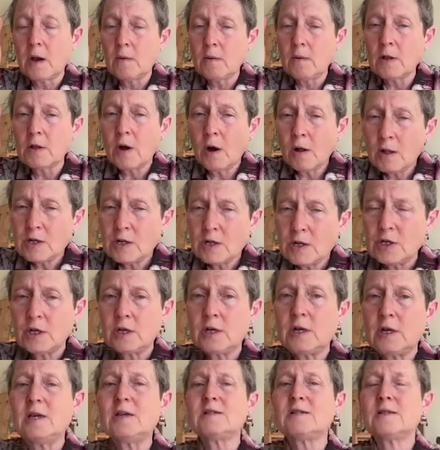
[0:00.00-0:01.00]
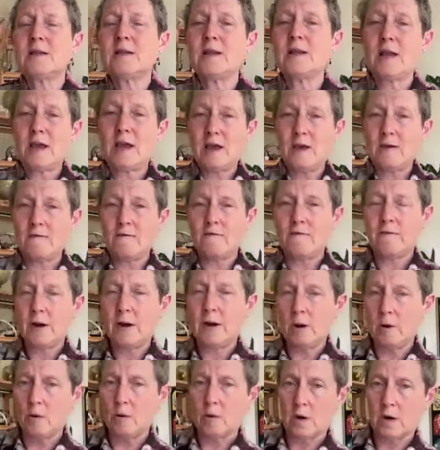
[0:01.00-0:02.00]
Well, collagen is in
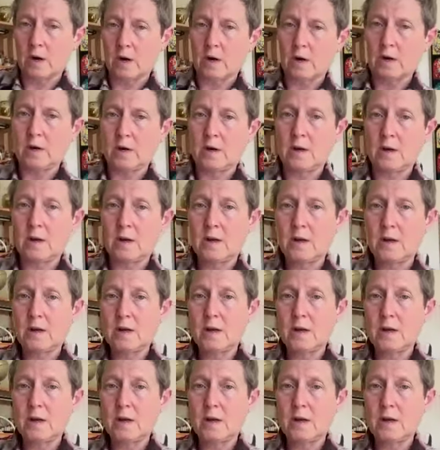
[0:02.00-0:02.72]
every organ,